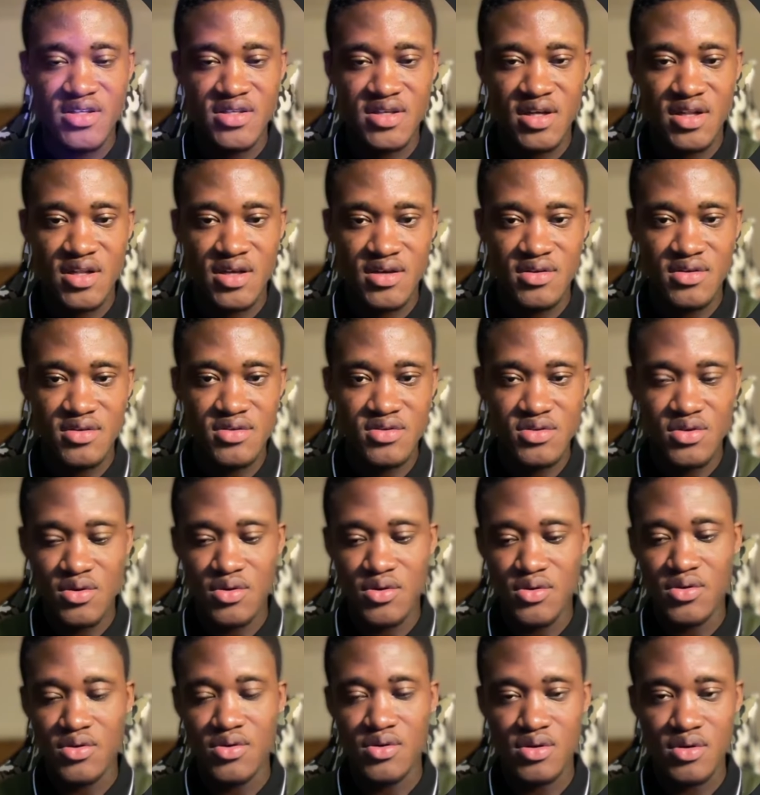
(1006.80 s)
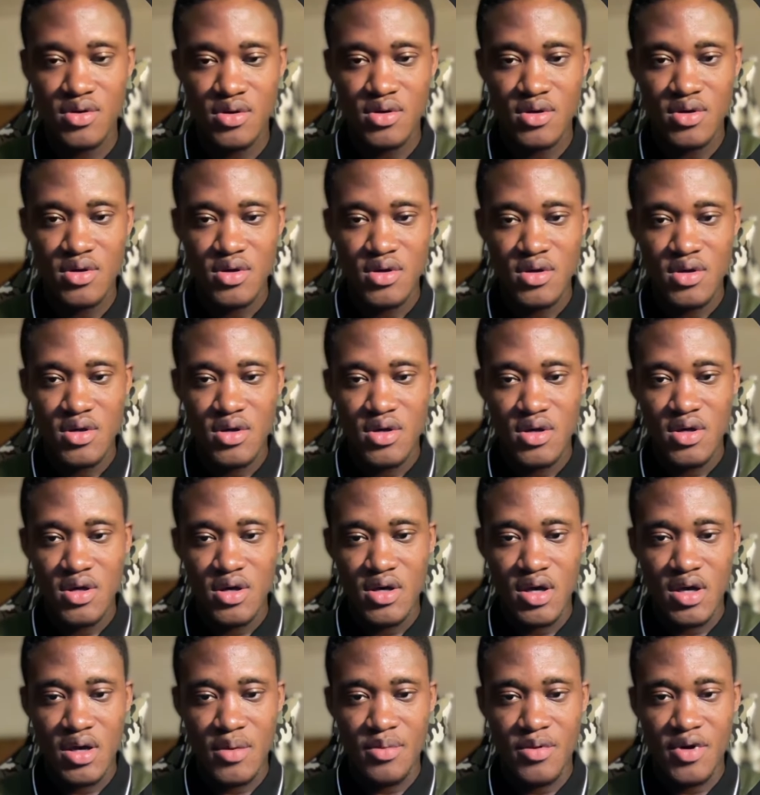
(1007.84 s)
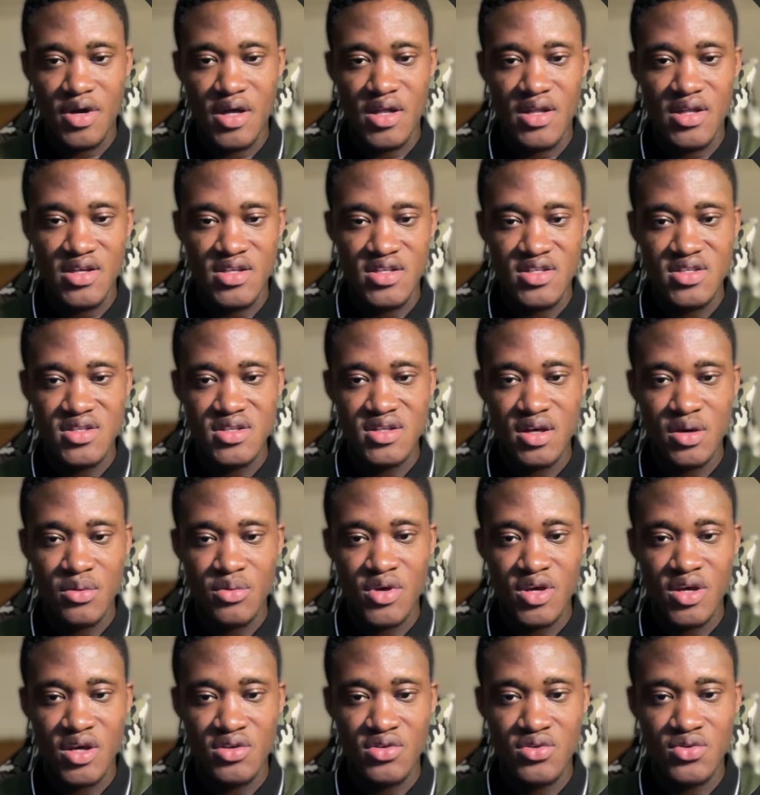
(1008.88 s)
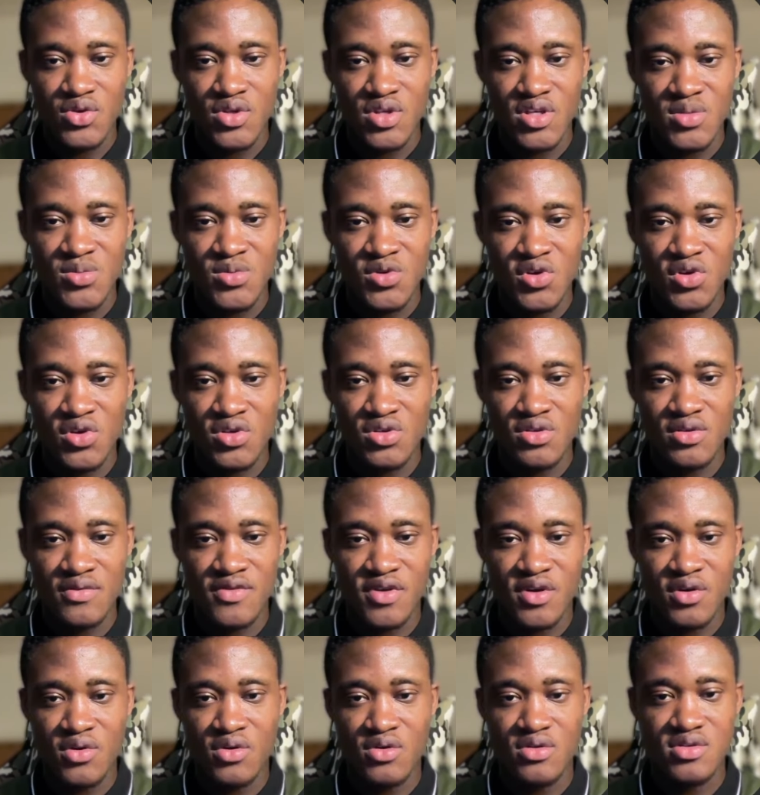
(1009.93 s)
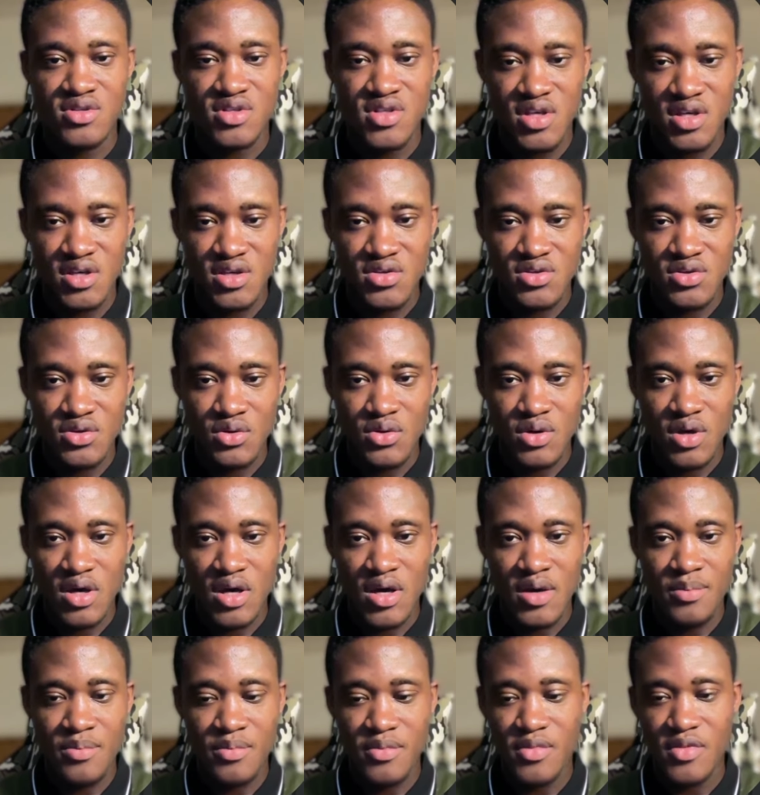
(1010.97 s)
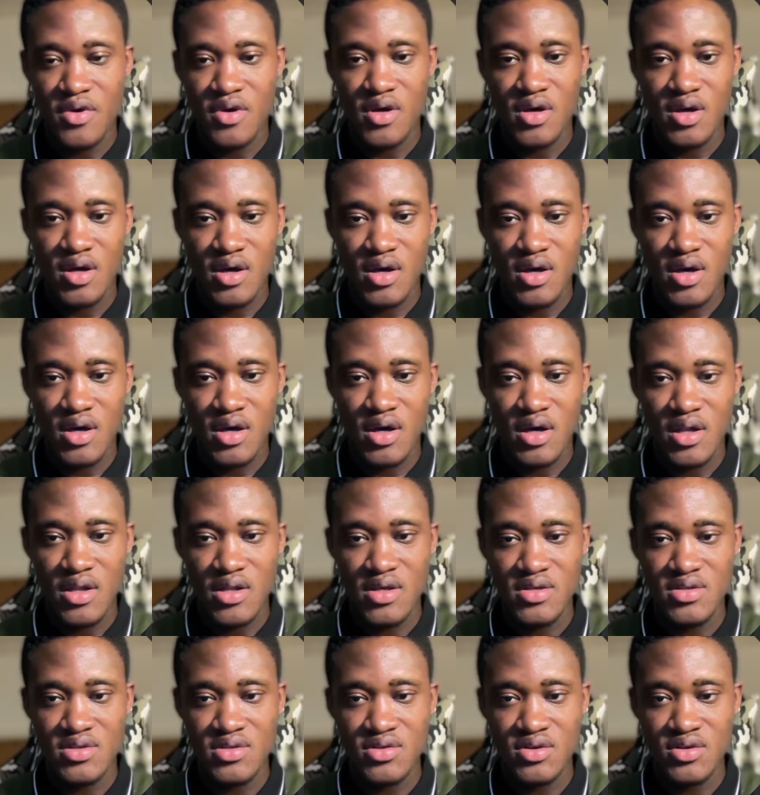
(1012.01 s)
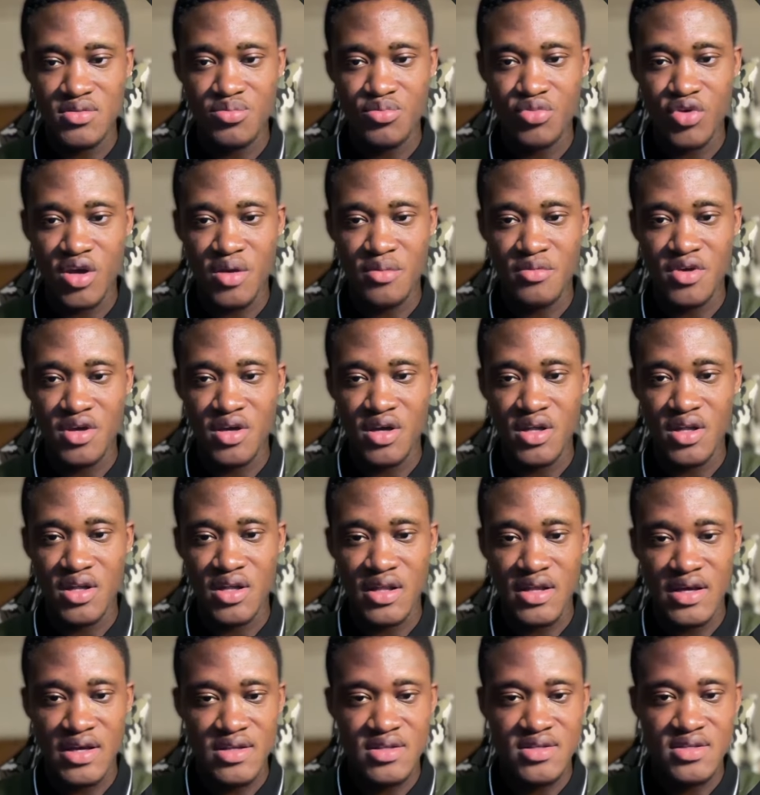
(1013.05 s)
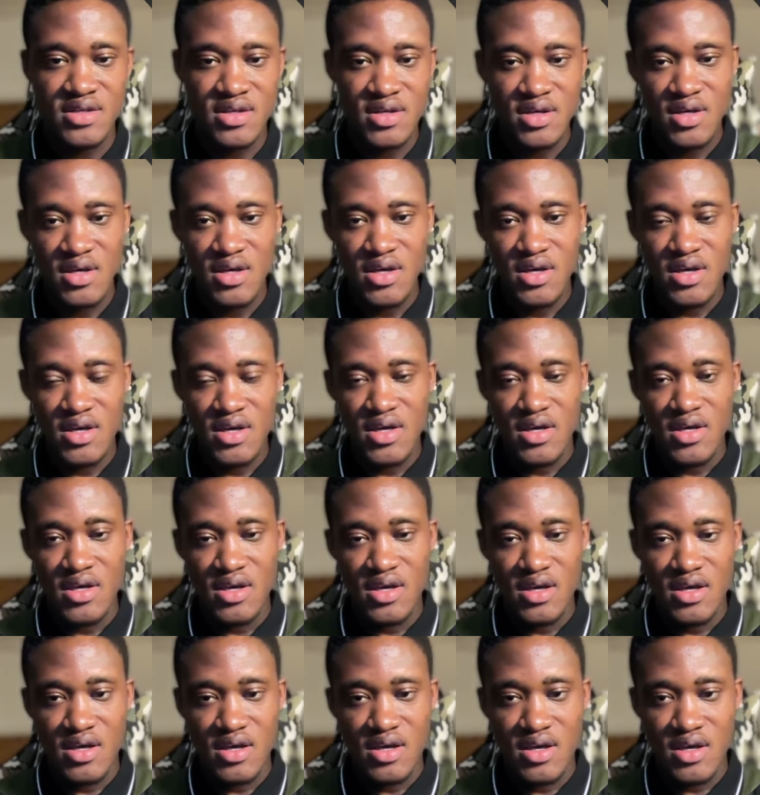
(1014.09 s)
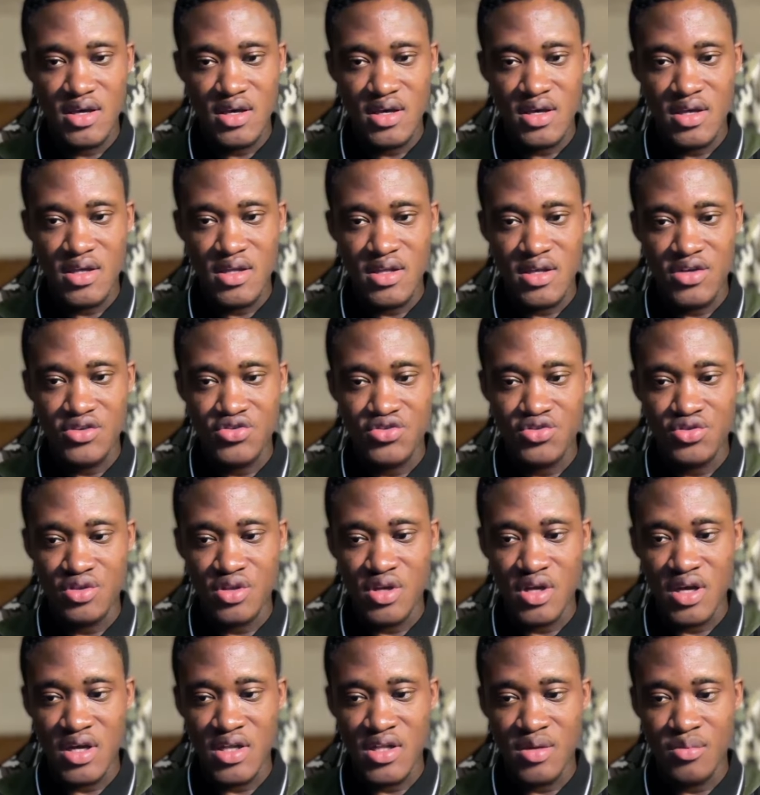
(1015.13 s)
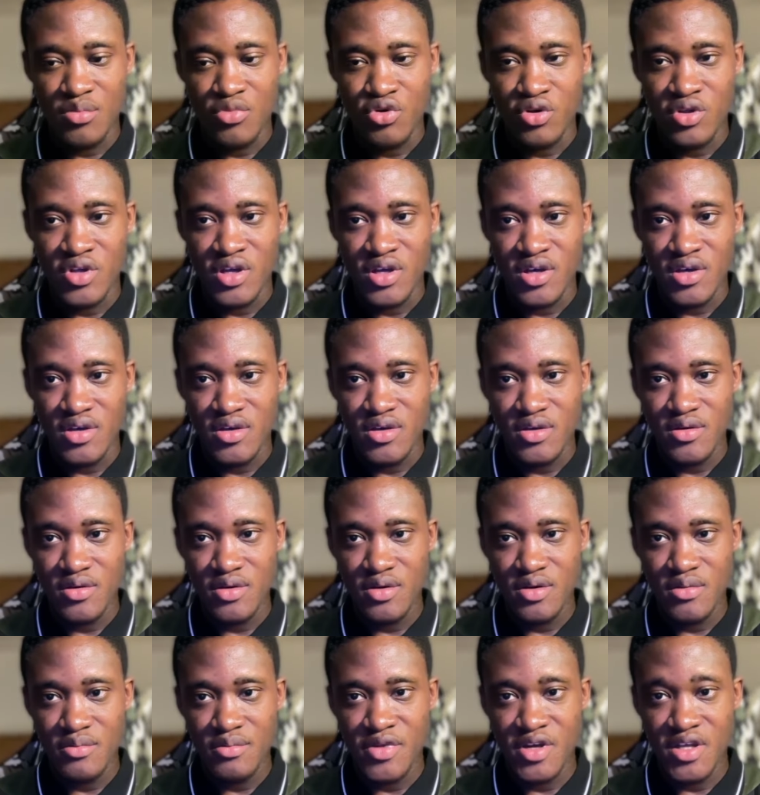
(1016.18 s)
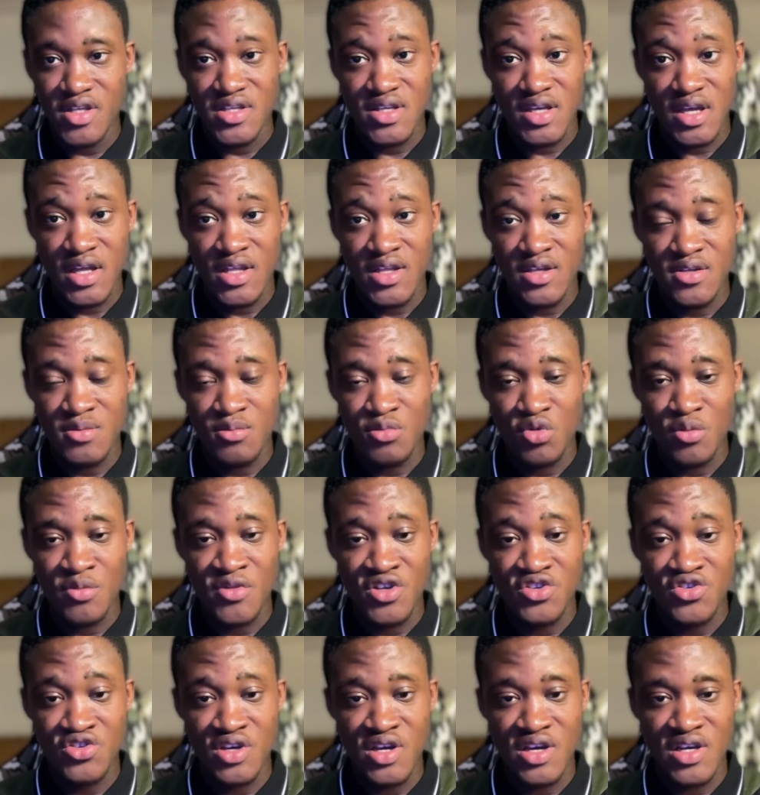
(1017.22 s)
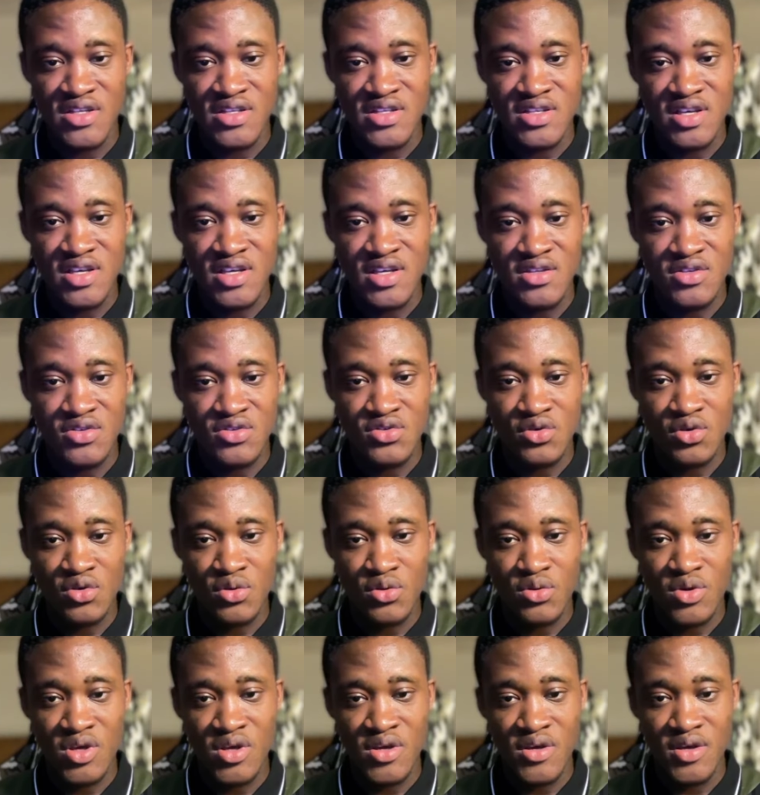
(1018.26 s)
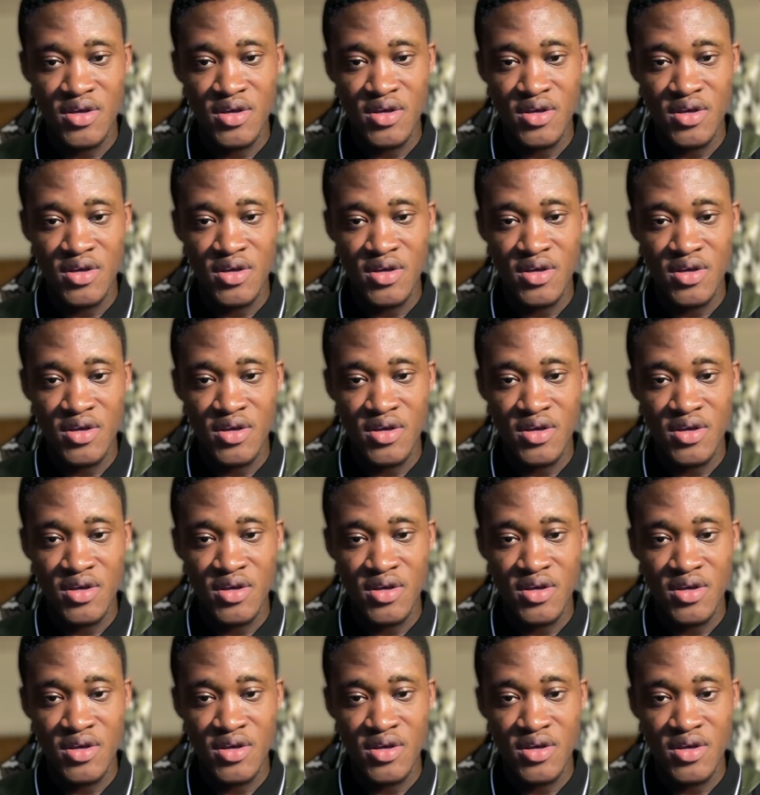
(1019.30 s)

color. So app colors, now we can do this because of the const here. So app colors dot primary color light, and that should add the border, but at this moment you can't see it. So we